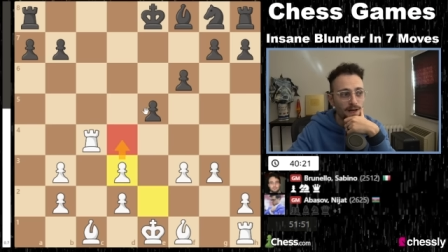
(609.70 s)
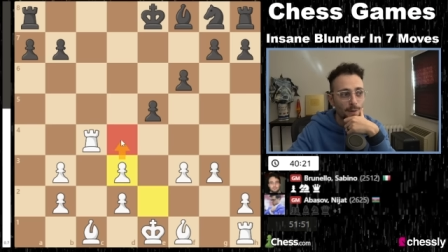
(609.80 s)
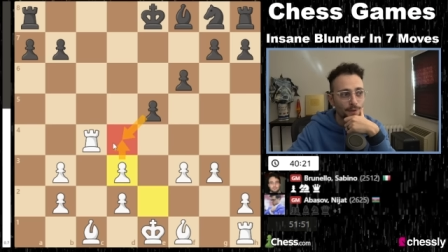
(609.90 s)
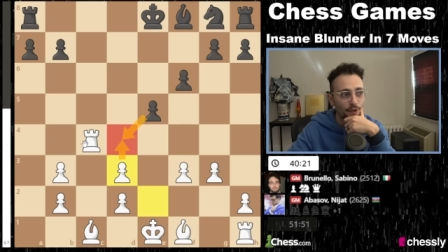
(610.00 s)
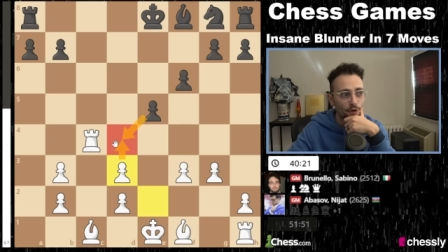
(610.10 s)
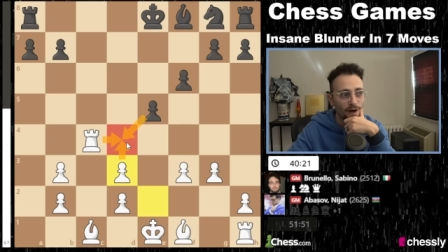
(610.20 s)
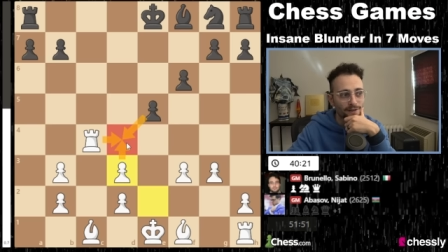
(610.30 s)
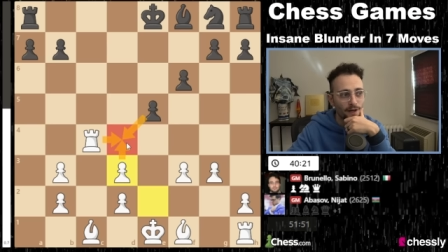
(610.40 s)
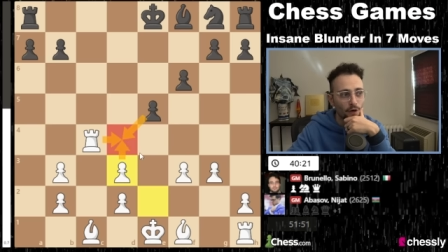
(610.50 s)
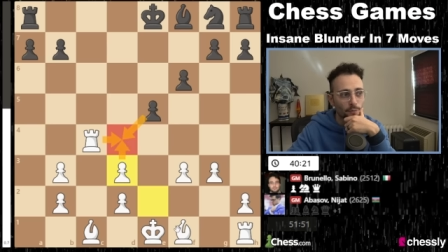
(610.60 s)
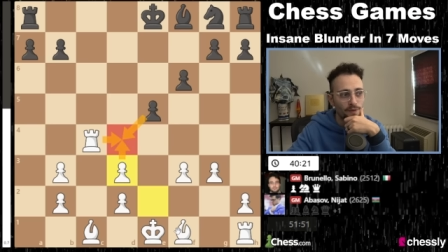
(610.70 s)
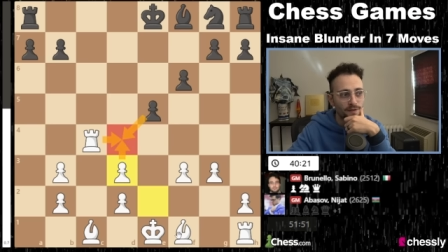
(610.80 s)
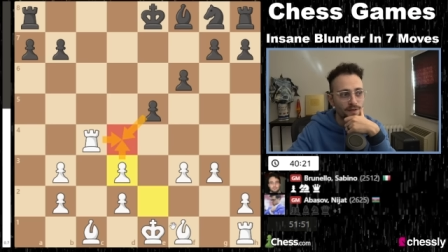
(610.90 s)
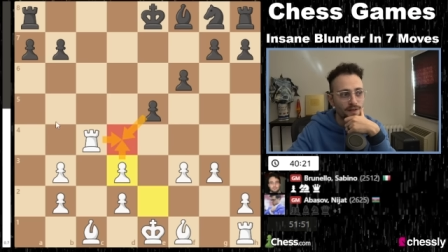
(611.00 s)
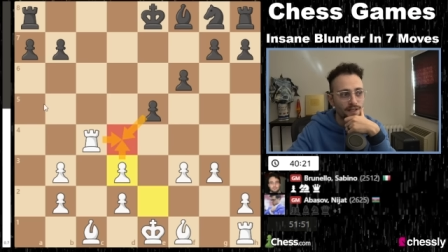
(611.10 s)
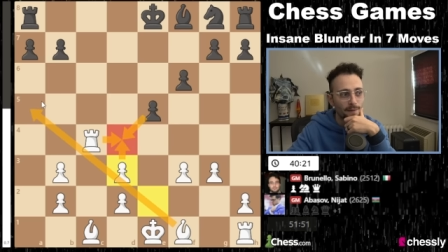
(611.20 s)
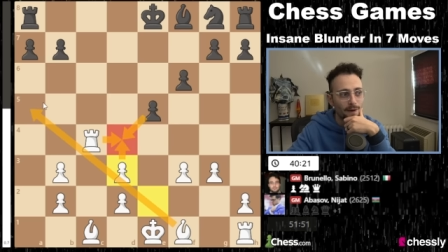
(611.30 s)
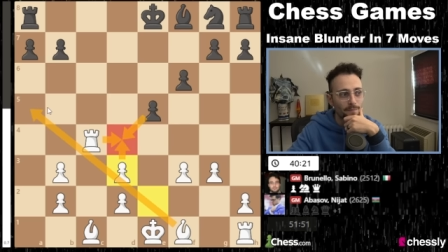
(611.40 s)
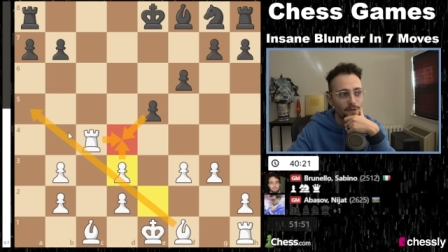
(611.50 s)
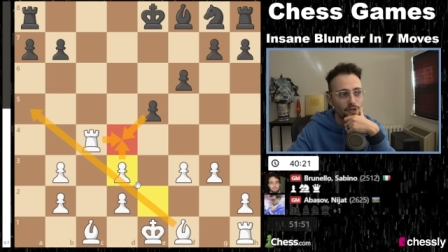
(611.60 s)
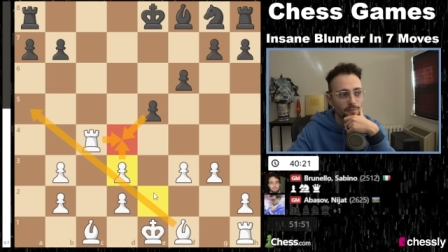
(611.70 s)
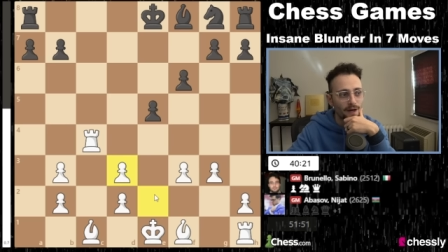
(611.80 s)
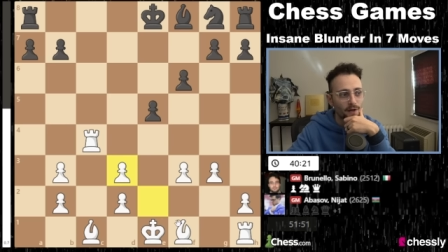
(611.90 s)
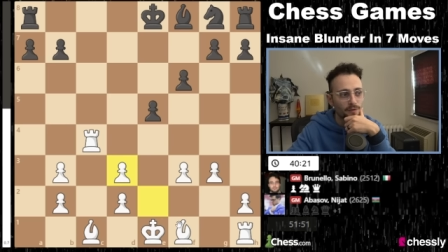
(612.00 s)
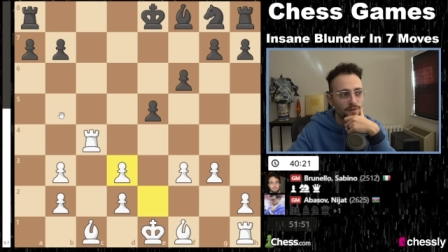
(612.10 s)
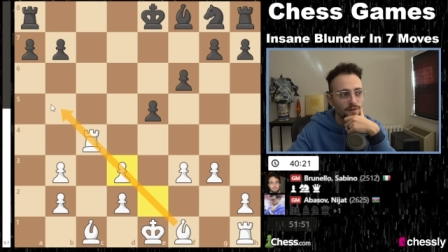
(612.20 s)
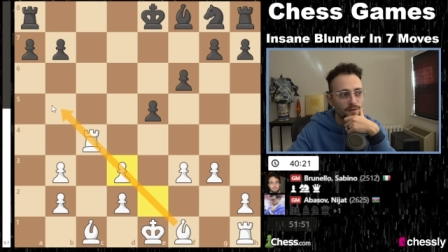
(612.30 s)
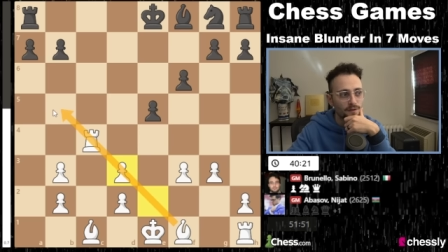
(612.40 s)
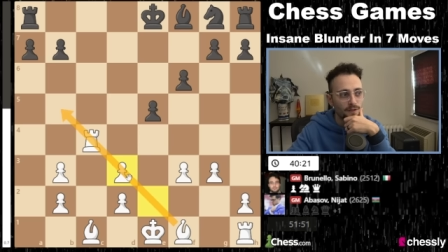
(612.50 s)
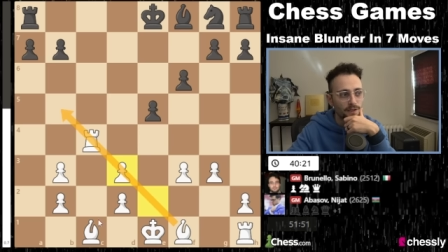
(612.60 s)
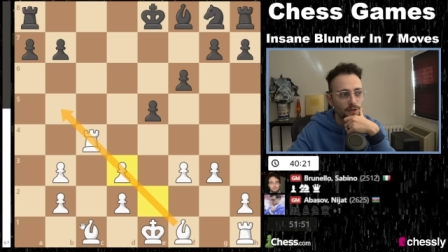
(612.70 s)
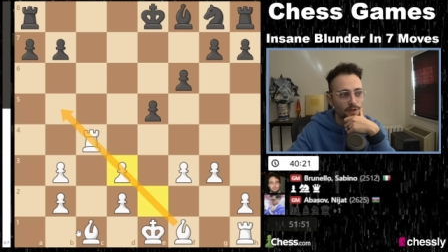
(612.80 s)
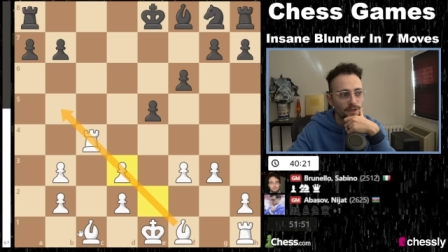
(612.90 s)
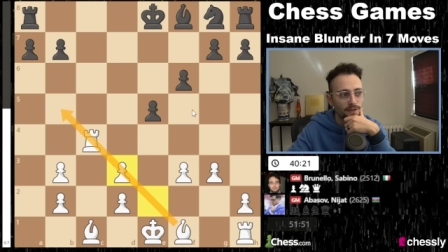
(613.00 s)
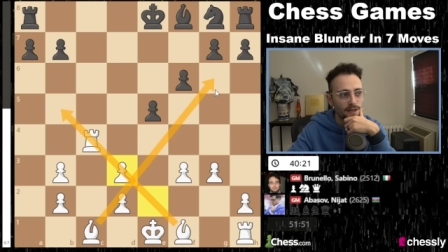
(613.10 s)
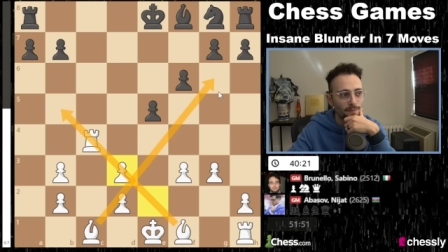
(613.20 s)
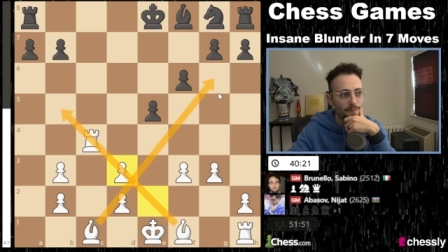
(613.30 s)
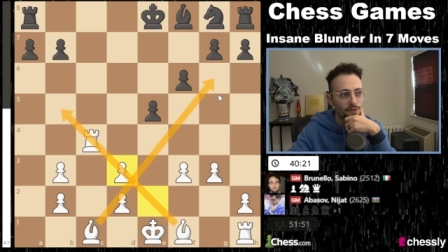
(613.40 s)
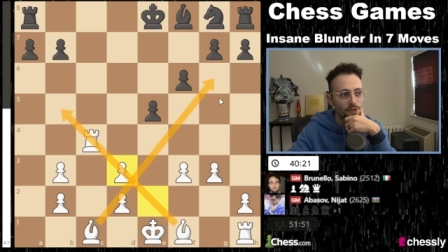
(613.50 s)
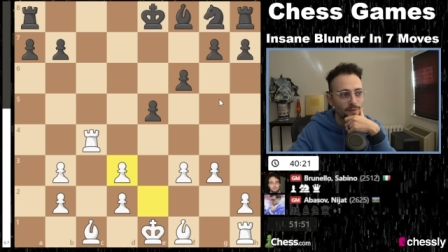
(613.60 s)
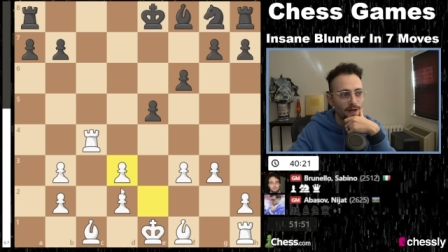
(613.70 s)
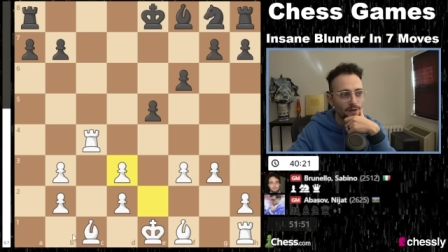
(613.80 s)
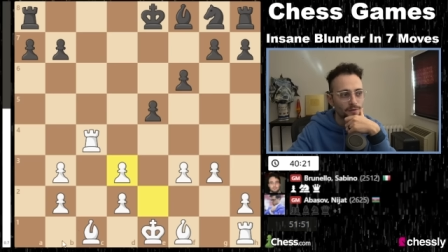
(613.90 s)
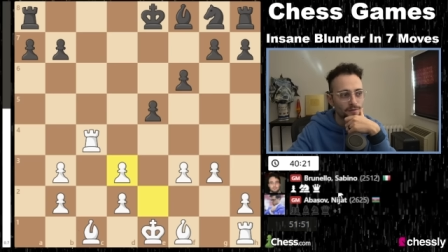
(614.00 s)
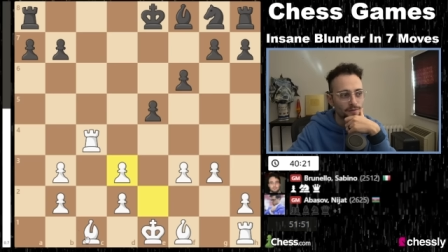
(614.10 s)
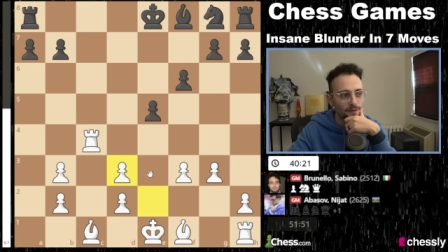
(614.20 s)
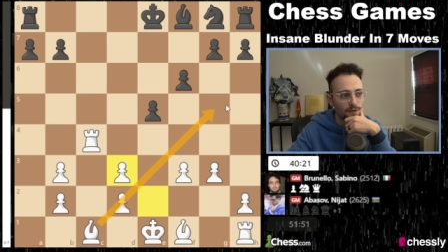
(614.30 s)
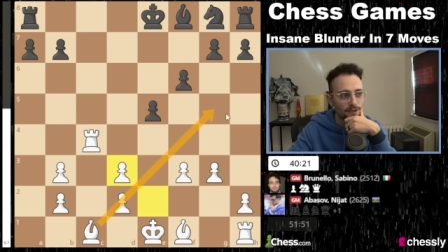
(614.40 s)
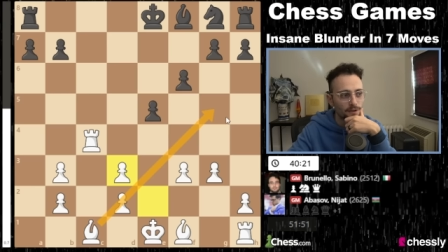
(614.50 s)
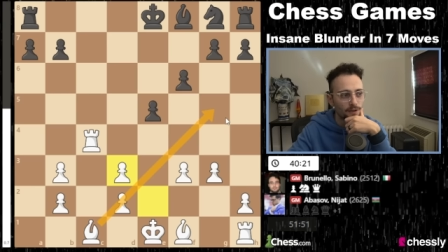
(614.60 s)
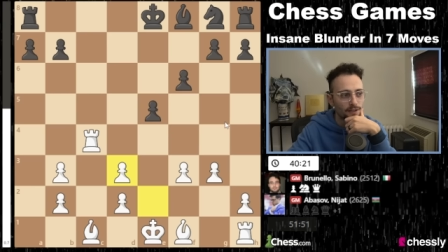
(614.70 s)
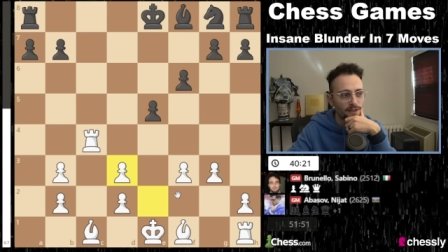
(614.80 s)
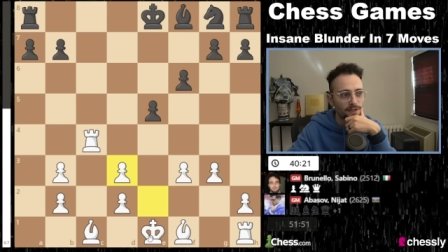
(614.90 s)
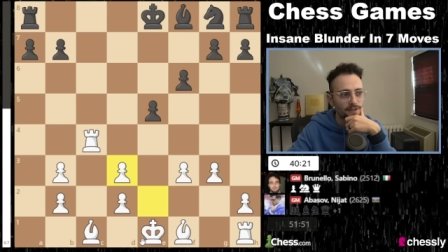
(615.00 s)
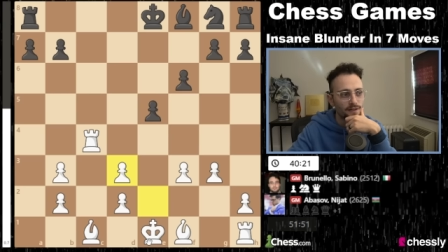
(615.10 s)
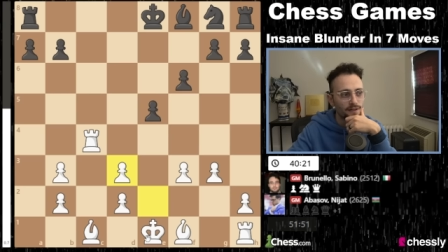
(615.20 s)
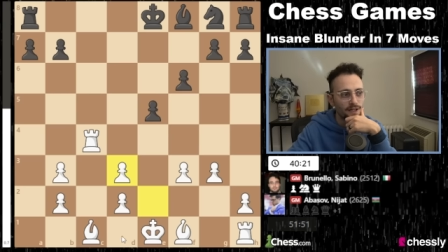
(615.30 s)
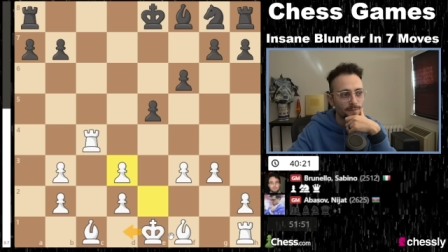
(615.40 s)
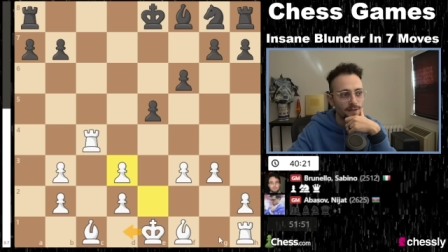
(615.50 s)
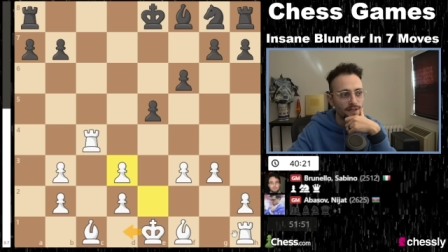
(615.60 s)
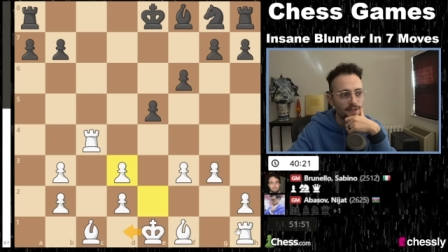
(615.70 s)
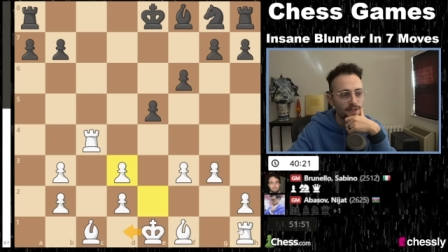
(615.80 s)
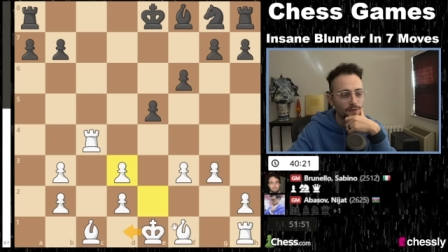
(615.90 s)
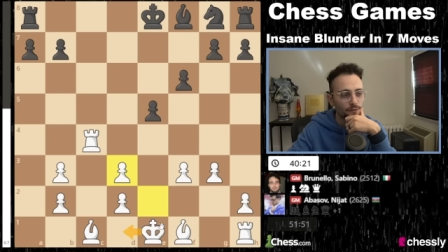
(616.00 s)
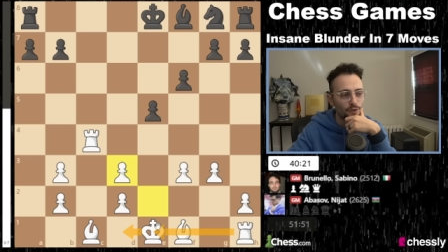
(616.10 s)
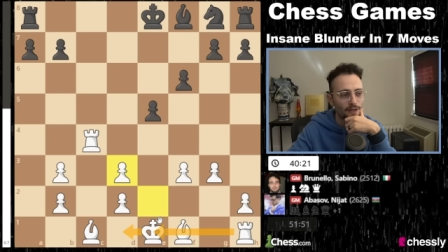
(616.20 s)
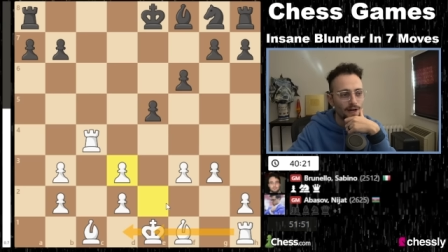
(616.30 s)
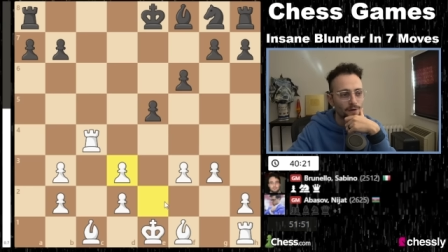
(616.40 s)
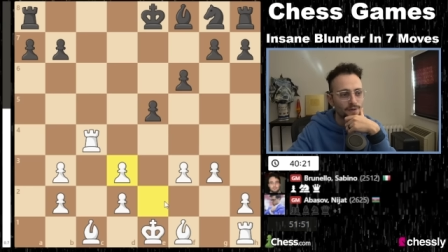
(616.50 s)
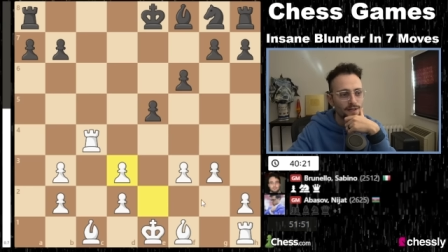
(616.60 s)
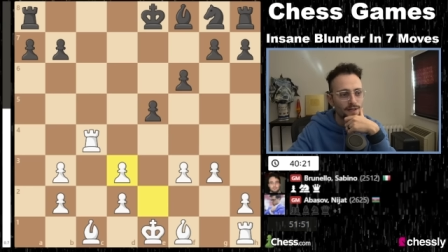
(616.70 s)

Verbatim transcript: I'm going to crack that open, get my bishop out legally, get my bishop out legally, get my king and rook out.